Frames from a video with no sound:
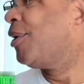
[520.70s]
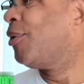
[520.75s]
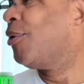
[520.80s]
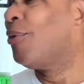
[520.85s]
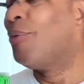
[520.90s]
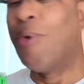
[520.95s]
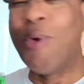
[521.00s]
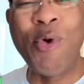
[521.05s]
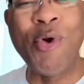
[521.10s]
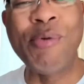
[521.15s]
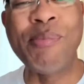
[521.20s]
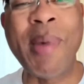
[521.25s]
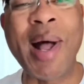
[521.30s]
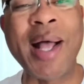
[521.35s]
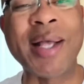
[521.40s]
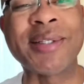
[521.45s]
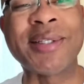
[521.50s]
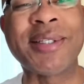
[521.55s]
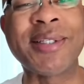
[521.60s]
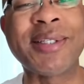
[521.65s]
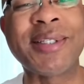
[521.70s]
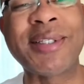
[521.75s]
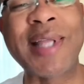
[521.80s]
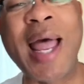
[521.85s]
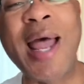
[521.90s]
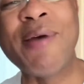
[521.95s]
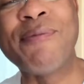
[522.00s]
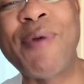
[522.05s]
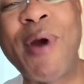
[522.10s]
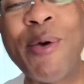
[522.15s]
Rural Boss, it's
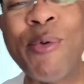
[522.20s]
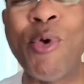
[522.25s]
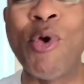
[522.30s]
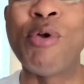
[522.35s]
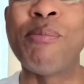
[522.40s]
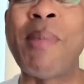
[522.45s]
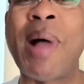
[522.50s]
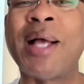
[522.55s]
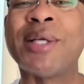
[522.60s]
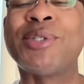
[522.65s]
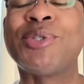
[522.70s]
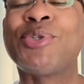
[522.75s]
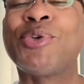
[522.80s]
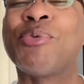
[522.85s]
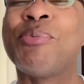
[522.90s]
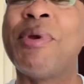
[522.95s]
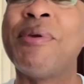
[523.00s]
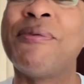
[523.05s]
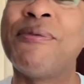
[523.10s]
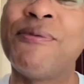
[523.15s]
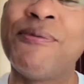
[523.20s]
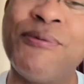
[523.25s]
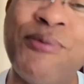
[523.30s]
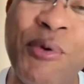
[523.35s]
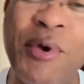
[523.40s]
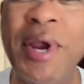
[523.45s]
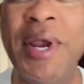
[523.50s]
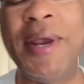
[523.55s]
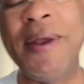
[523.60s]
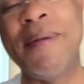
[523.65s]
time for Rural Boss to be
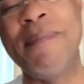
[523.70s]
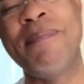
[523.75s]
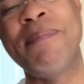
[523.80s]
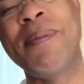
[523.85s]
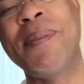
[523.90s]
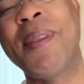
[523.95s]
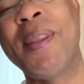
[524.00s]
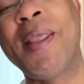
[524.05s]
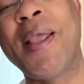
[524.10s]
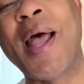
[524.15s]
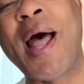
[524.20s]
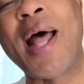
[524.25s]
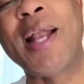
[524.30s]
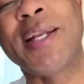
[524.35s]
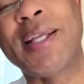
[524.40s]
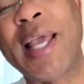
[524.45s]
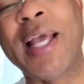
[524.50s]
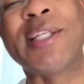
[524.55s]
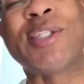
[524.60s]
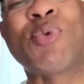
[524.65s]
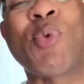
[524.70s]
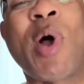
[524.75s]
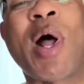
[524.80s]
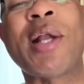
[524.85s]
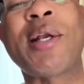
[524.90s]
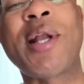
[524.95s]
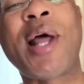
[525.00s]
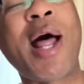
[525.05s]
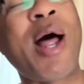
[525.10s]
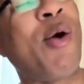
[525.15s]
free. And guess
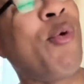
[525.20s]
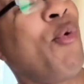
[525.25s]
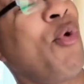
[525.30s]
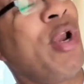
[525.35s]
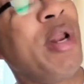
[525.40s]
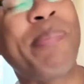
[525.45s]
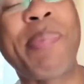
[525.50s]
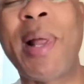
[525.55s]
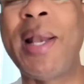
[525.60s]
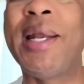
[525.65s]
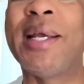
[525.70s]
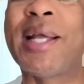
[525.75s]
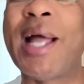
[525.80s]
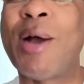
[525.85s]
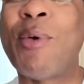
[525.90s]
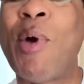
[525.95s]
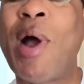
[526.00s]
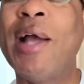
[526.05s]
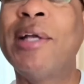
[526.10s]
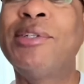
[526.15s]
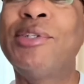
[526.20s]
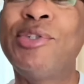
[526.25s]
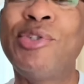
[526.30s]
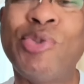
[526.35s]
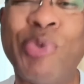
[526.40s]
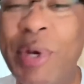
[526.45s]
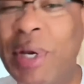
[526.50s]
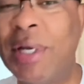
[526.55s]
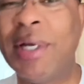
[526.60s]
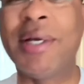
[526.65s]
what? A whole heap of liquor going
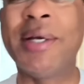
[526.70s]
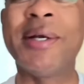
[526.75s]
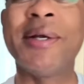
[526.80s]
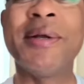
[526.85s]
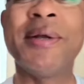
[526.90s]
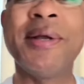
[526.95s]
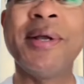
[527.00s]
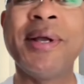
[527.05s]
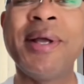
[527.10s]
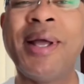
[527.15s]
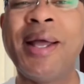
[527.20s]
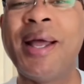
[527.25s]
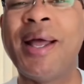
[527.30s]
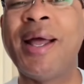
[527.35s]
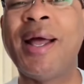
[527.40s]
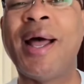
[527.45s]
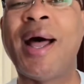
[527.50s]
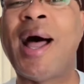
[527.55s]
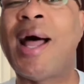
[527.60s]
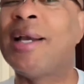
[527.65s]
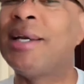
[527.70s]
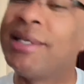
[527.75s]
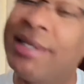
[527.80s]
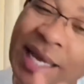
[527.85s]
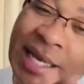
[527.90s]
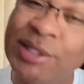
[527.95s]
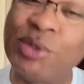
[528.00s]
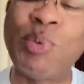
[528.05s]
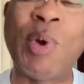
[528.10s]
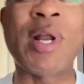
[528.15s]
drink. And
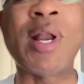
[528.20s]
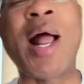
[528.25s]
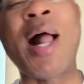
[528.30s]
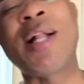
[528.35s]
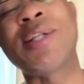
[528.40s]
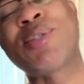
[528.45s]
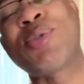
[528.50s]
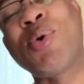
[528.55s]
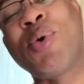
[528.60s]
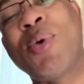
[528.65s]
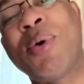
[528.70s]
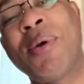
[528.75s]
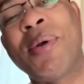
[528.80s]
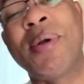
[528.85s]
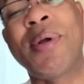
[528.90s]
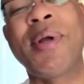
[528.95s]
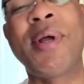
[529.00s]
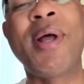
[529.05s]
guess what also?